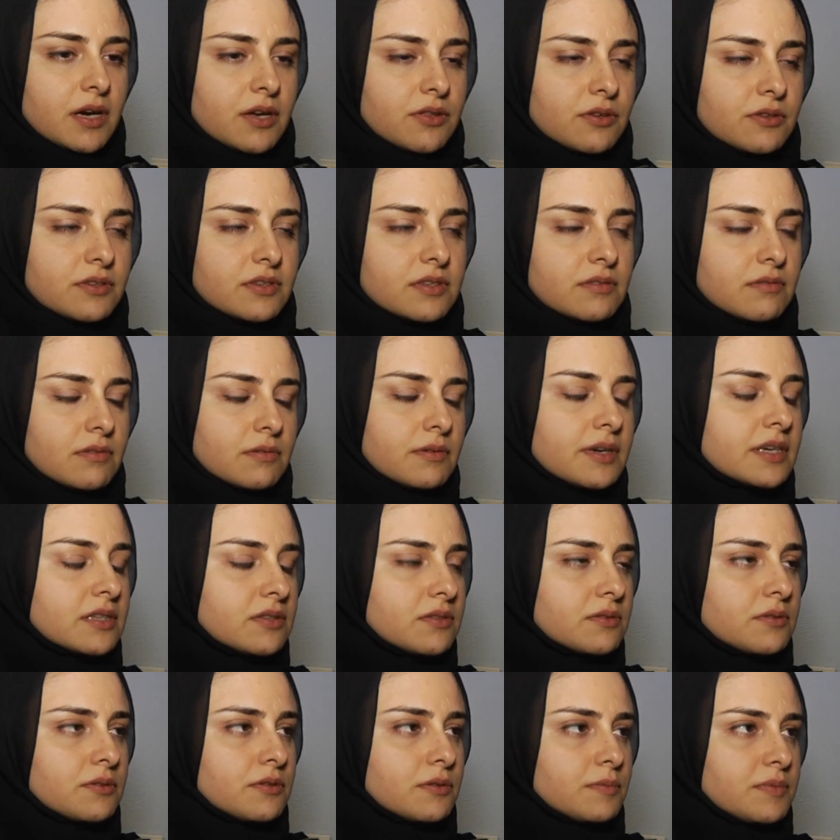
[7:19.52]
other civil
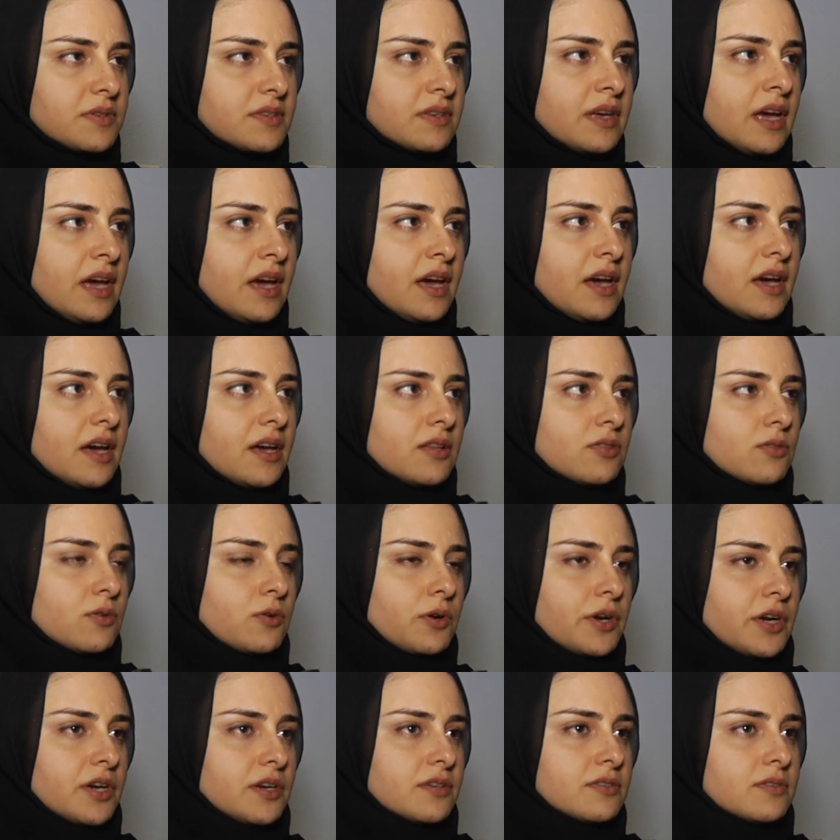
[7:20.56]
rights groups and
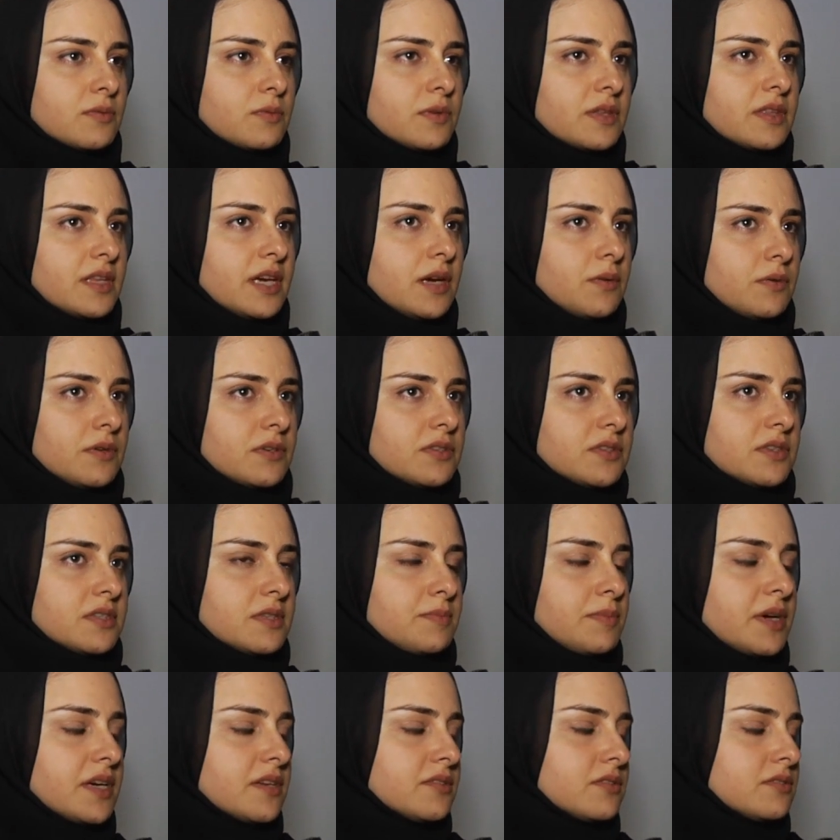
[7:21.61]
lawyers when they were
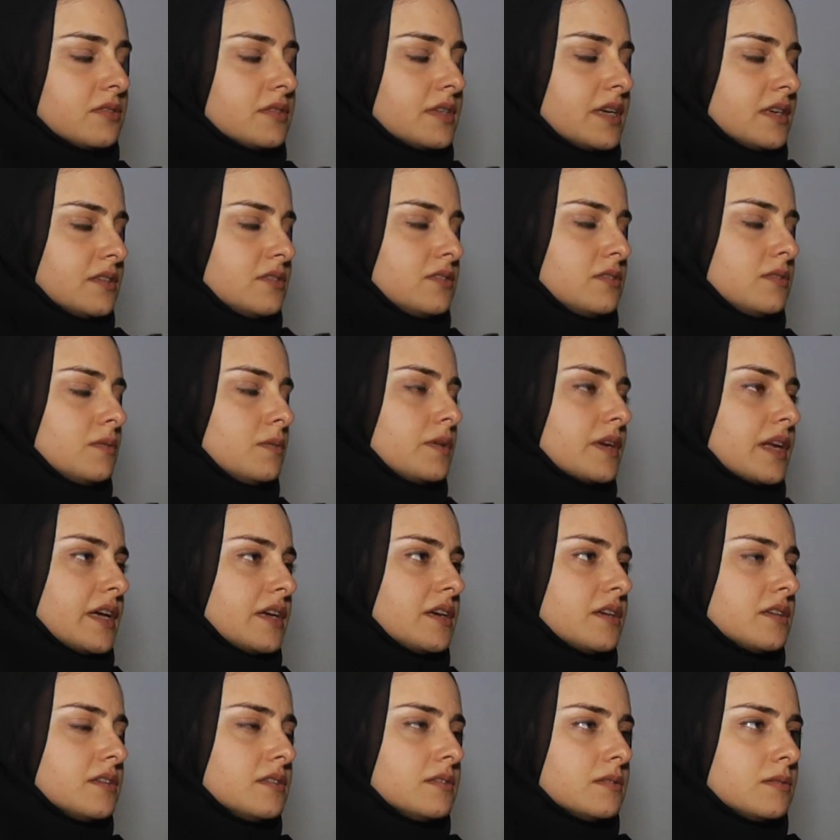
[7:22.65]
just puzzled as to what I
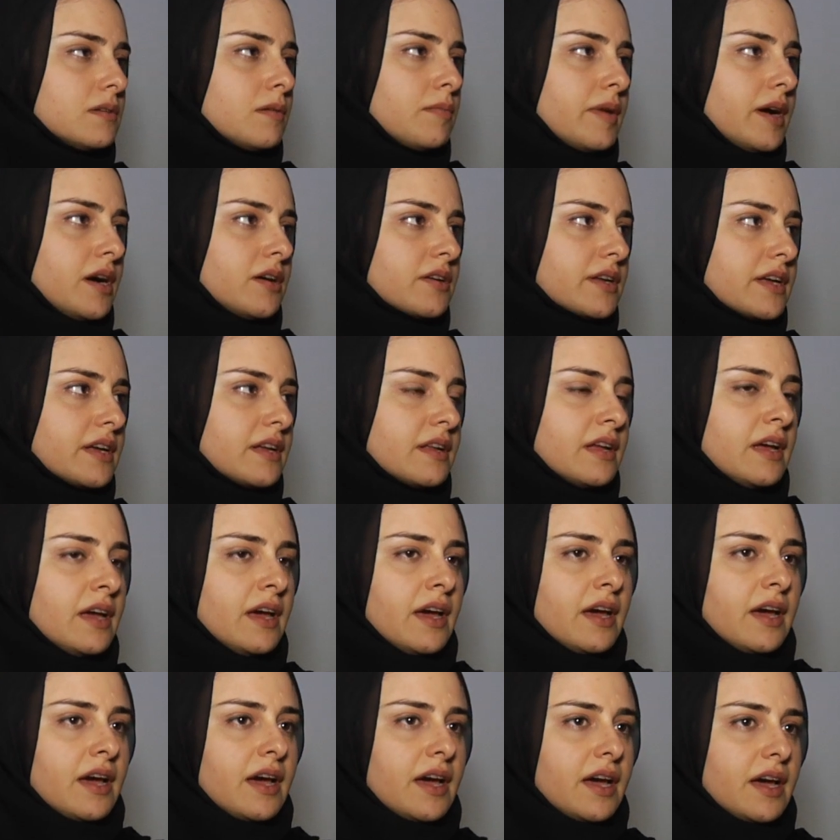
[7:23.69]
could do about it
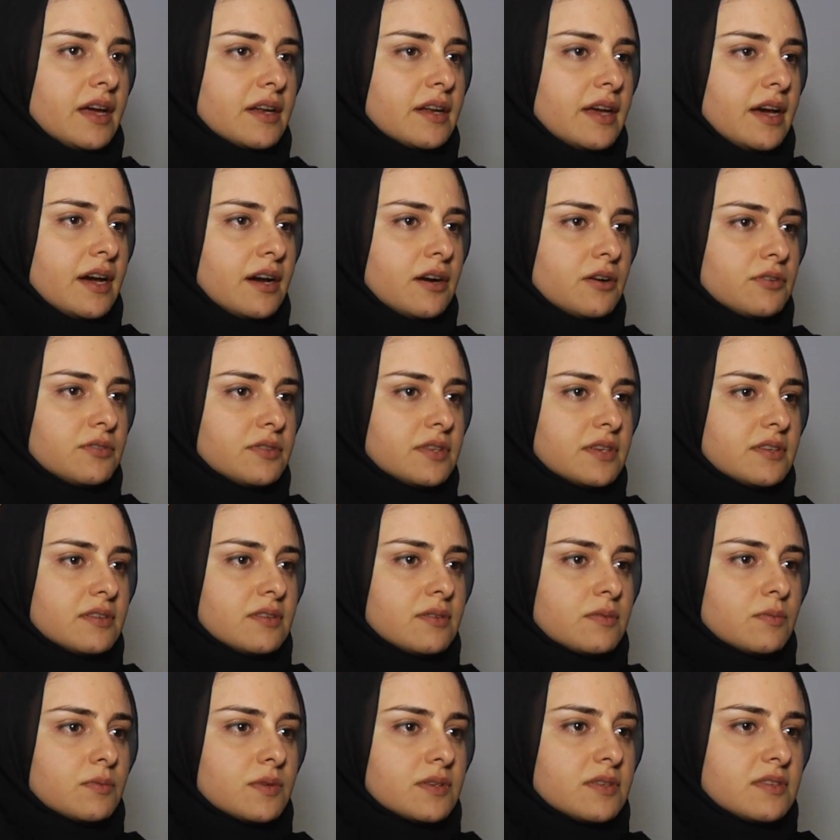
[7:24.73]
and how
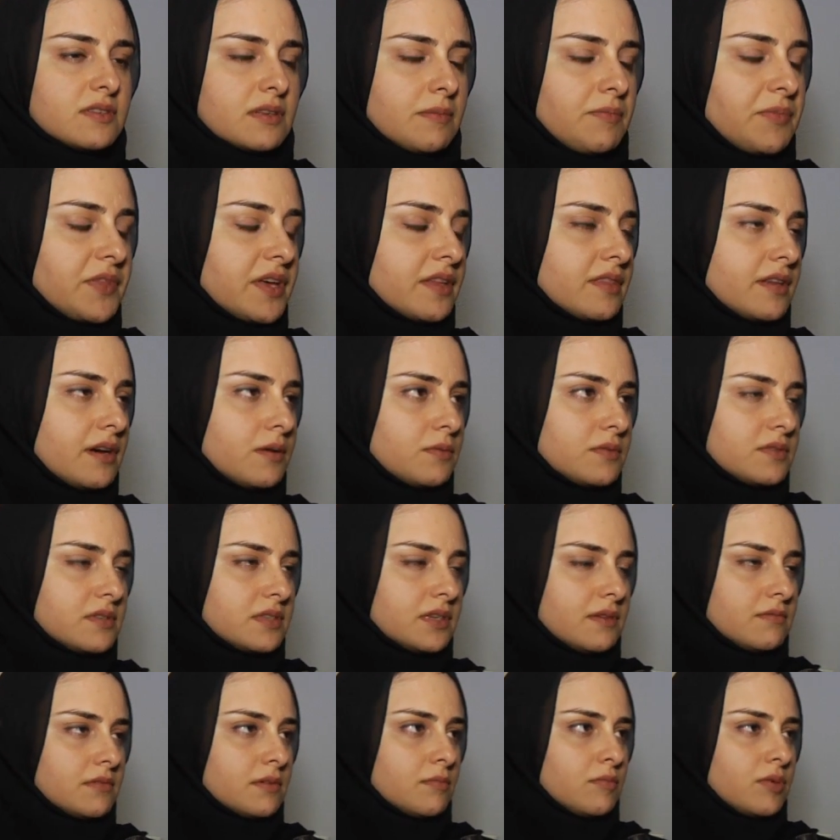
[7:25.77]
this was something that was
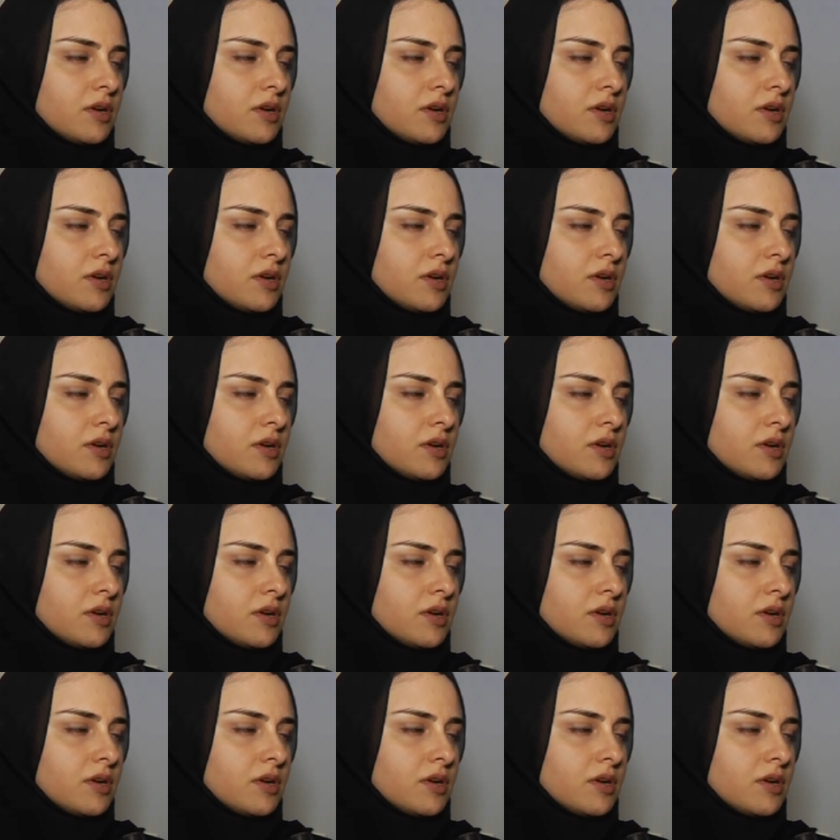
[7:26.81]
never